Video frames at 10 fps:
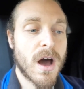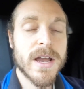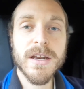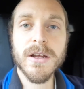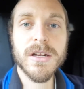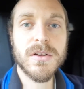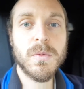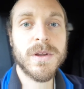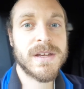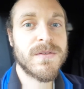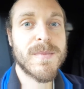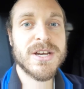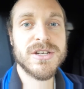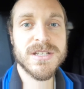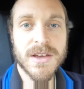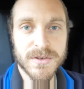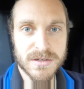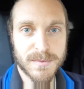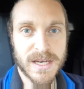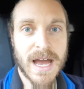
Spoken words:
I can only do what the information is given to me.